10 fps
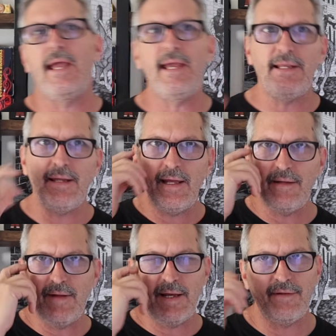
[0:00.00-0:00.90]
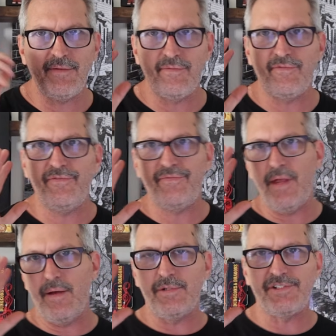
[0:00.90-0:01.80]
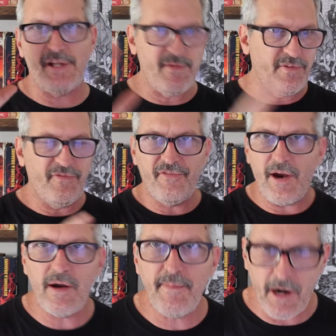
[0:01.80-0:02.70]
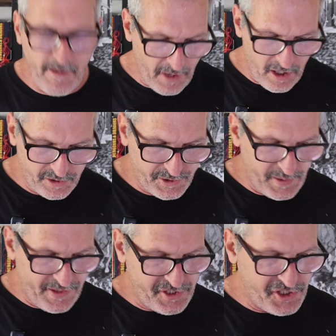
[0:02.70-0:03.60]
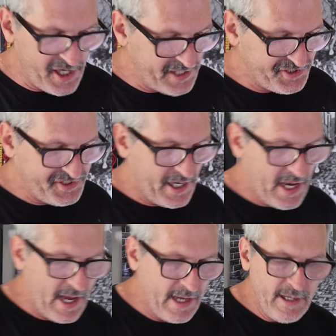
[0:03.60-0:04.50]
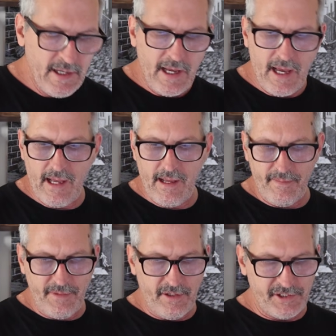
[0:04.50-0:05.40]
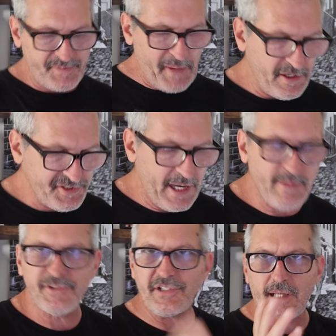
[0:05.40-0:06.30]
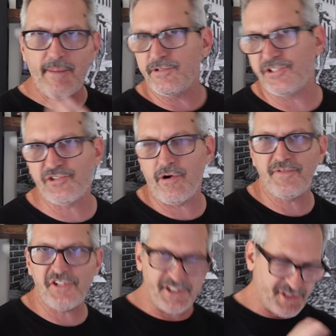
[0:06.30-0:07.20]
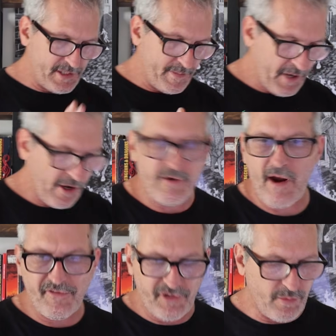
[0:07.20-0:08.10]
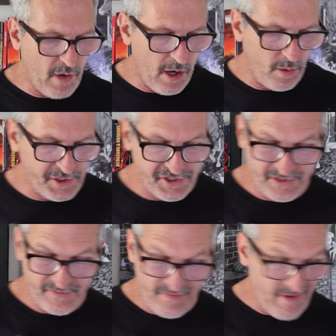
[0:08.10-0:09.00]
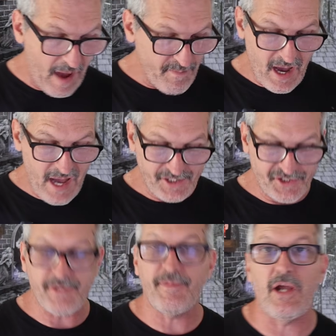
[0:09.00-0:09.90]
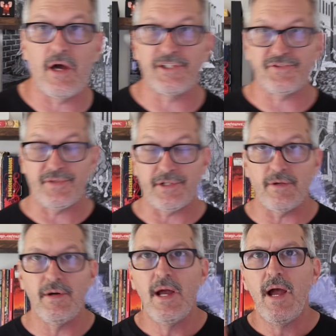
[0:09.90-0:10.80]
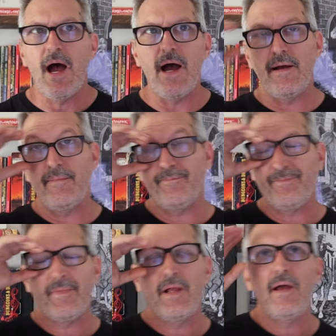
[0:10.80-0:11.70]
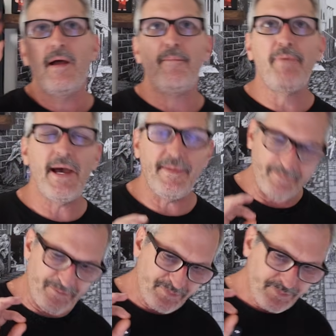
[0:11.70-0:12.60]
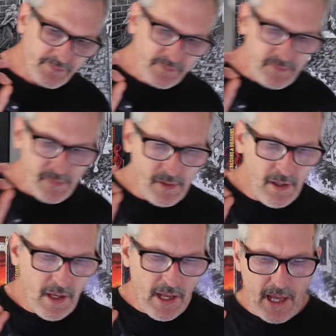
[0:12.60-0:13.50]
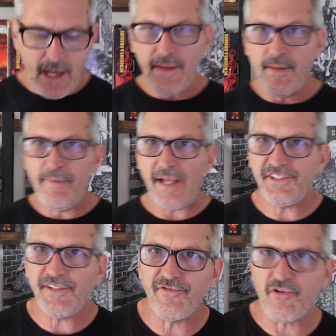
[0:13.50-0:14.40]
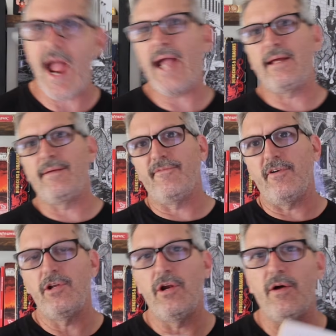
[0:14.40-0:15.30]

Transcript: It was very bare bones with just spell tables and a couple descriptions and the paragraphs he wrote, which is not much, to be honest with you. But Best of Dragon,